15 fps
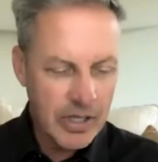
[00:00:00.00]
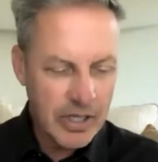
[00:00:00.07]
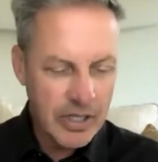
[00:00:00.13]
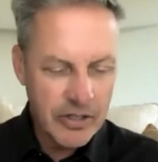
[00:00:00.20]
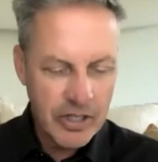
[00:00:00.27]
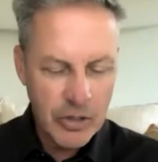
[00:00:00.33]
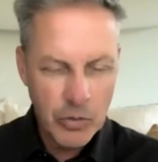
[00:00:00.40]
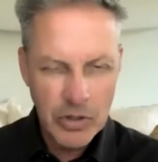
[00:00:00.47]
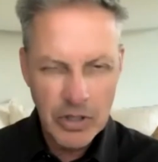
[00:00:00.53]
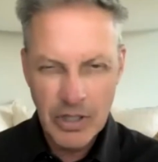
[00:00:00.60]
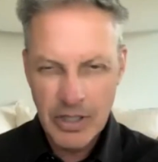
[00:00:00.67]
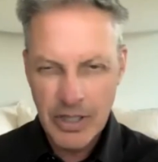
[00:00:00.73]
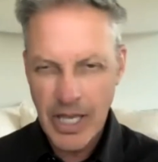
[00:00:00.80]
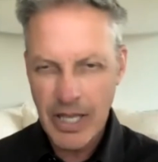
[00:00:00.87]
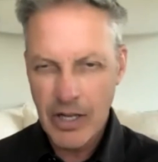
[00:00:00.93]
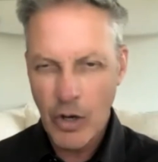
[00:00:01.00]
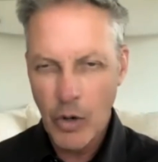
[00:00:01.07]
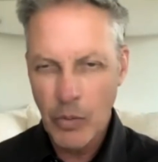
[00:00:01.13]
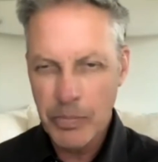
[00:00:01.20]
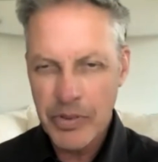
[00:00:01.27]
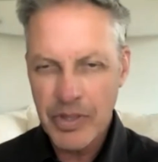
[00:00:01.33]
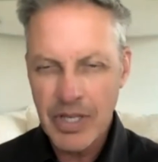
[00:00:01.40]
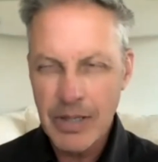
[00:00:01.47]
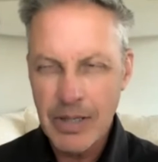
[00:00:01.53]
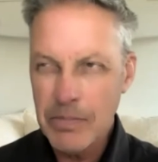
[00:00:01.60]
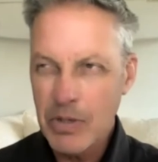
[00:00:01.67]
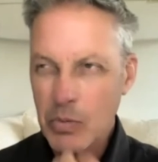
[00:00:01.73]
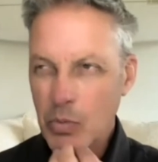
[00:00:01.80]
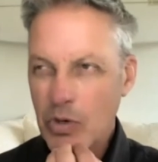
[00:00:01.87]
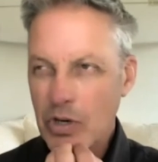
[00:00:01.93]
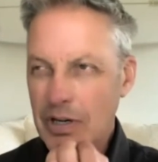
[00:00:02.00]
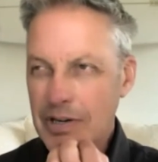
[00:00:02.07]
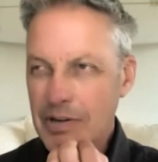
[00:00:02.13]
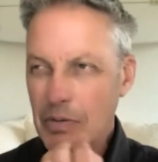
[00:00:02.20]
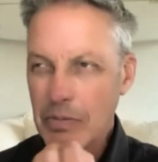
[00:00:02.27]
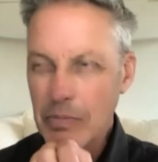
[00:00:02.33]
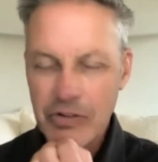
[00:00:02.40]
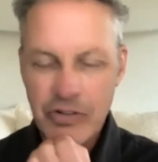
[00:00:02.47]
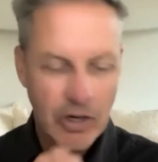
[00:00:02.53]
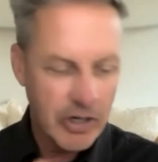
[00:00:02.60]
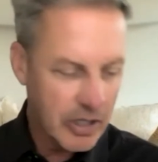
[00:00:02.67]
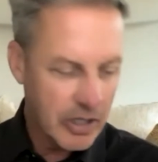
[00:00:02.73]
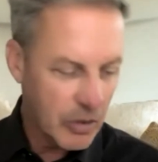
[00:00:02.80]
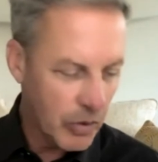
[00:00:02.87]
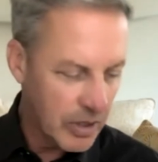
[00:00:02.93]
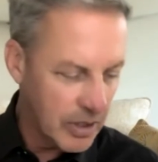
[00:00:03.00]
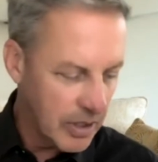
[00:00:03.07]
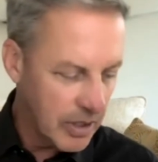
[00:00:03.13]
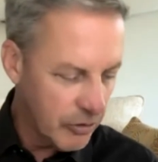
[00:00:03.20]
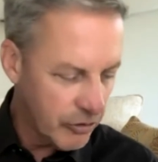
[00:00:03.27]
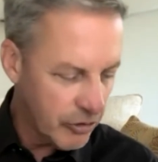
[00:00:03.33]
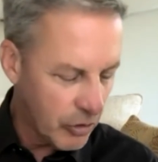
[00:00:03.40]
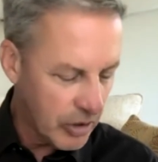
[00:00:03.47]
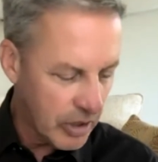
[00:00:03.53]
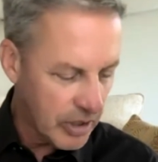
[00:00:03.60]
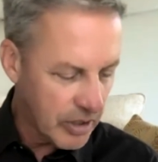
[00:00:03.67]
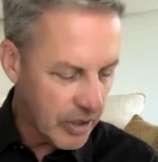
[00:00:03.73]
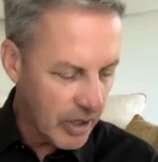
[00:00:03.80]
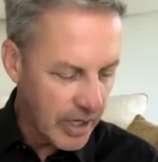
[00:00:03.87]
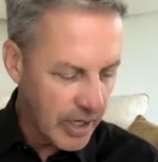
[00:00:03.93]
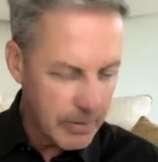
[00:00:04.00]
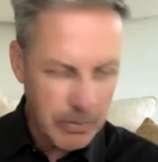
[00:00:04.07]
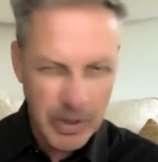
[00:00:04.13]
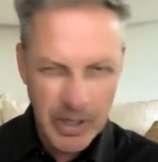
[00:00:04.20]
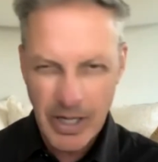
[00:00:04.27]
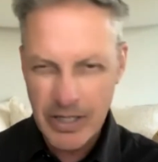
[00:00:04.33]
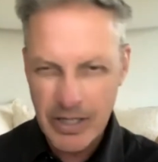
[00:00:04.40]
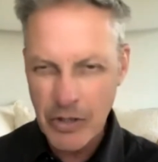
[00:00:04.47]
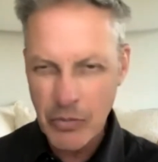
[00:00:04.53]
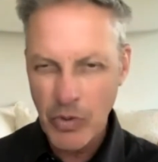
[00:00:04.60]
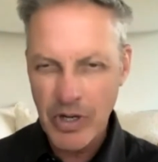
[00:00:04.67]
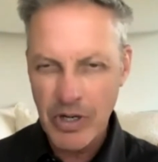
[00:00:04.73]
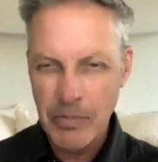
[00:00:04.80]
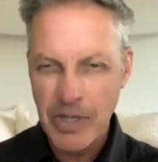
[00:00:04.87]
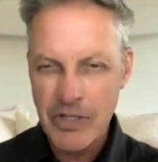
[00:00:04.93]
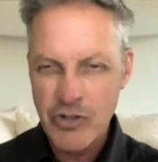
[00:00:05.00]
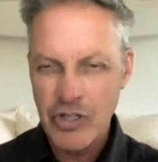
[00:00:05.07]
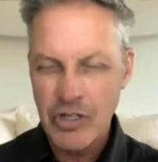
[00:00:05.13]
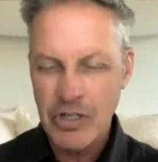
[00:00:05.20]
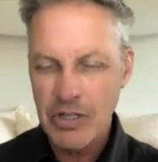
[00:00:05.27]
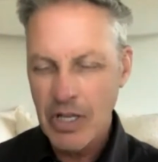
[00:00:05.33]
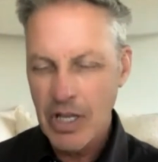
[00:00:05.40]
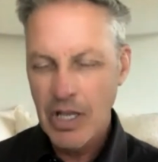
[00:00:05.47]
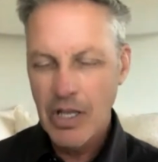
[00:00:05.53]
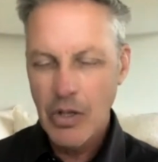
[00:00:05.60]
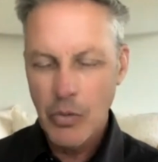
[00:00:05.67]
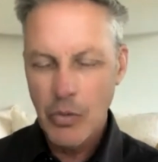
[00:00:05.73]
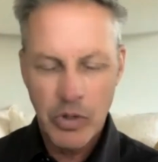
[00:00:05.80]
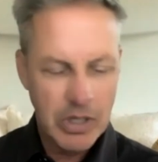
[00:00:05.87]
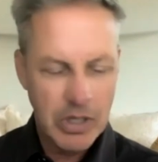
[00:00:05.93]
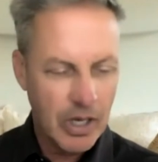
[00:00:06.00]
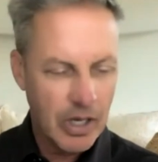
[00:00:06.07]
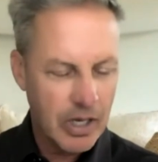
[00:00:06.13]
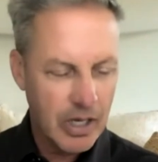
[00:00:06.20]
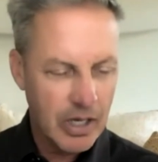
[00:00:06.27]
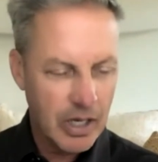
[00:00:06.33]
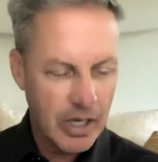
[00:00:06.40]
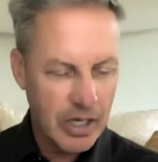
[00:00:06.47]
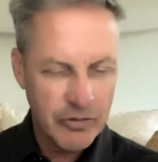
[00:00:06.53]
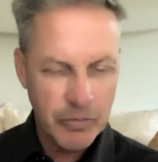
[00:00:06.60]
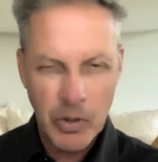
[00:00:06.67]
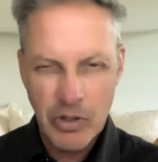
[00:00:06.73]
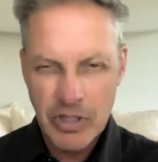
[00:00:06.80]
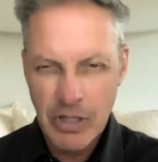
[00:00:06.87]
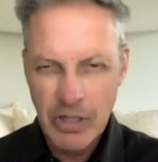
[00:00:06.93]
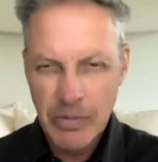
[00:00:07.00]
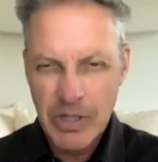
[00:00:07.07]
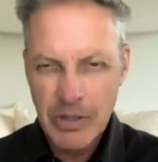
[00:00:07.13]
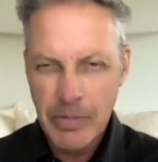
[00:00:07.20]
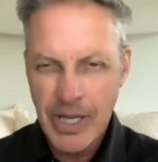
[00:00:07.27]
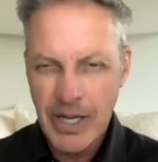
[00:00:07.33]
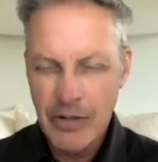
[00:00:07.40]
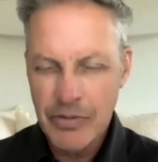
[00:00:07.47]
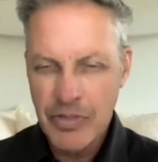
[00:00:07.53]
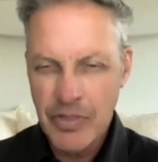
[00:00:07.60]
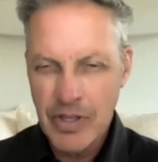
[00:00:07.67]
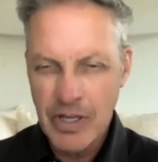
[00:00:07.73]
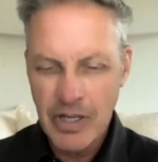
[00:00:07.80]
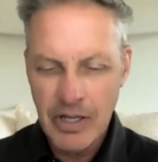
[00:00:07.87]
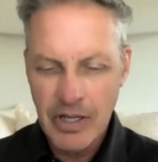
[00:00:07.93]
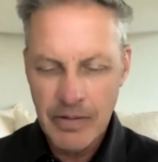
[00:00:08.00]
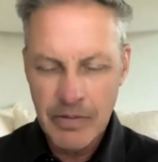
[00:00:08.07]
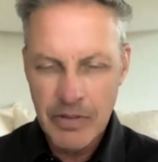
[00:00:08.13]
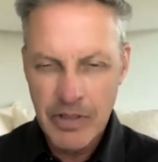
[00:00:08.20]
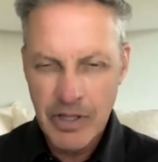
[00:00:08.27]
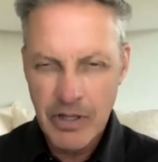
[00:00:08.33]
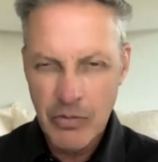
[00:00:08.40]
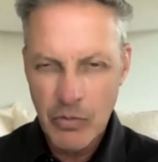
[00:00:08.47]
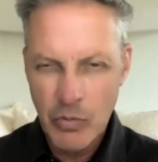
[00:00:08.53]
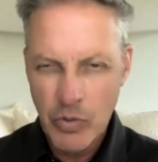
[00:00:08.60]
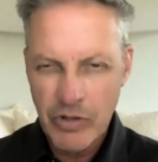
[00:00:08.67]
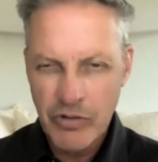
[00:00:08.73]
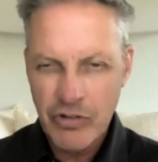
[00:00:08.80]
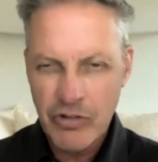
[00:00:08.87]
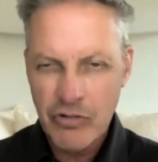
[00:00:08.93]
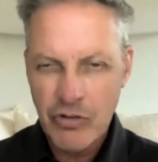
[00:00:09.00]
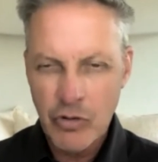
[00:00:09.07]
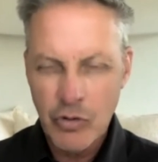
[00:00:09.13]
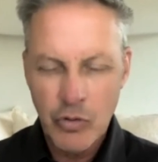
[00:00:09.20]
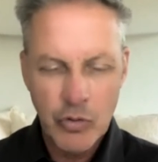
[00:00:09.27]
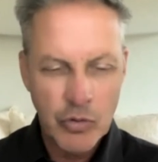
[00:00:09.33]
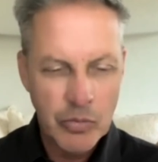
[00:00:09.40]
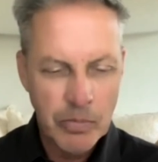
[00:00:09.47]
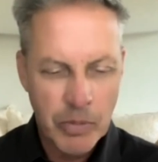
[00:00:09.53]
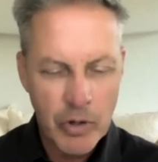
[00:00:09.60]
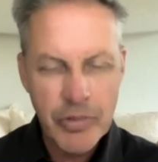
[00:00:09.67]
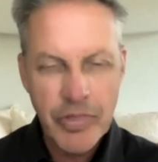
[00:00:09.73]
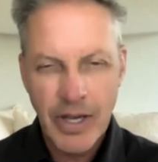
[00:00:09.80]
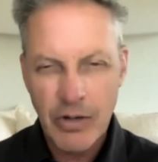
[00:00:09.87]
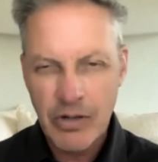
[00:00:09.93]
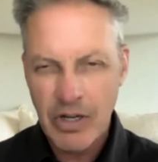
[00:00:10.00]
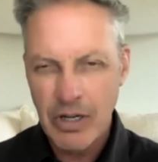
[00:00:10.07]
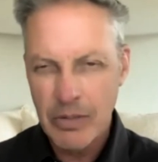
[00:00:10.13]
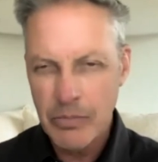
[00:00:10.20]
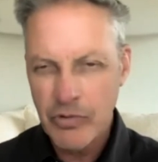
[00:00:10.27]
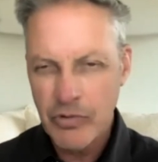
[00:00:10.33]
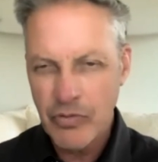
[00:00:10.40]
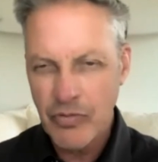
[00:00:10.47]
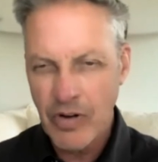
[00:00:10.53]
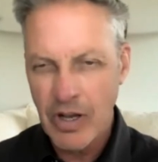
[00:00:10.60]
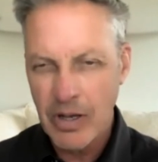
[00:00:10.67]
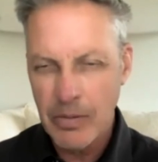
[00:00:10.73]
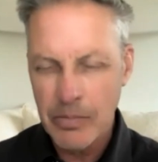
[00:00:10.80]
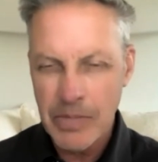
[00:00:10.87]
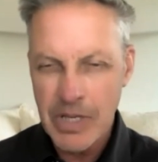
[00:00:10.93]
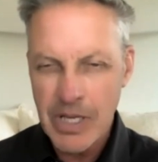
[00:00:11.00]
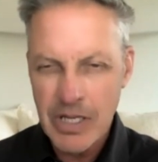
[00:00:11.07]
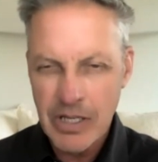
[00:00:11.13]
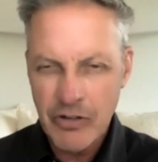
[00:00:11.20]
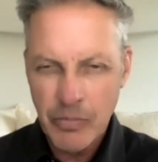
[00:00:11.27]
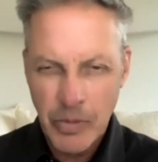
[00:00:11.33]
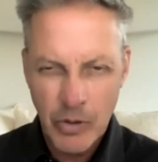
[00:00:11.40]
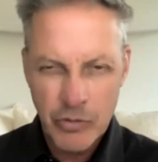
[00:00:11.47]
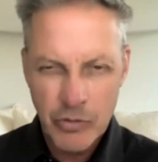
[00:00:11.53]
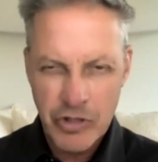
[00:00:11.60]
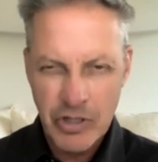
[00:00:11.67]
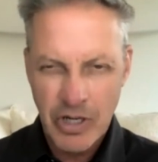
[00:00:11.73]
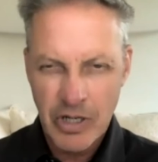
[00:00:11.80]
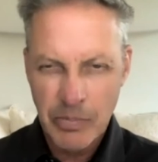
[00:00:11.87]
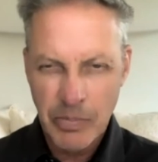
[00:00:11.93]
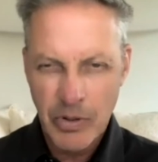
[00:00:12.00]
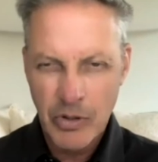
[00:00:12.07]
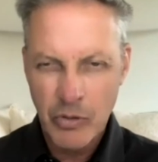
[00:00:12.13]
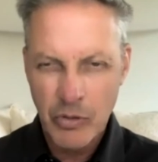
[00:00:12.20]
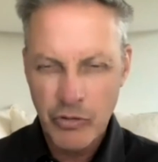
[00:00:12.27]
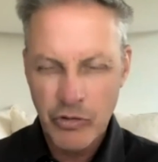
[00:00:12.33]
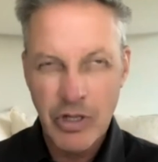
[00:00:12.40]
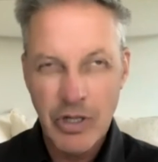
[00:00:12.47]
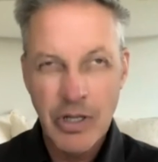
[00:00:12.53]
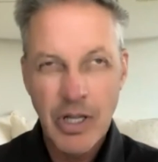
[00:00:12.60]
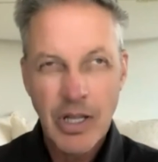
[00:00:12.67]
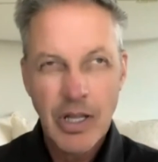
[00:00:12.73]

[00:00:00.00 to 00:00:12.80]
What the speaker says: continue along that hope theme, and we're starting to run a little short on time, but I did want to mention I spoke a little bit about the risks to birth outcomes from heat exposure and air pollution.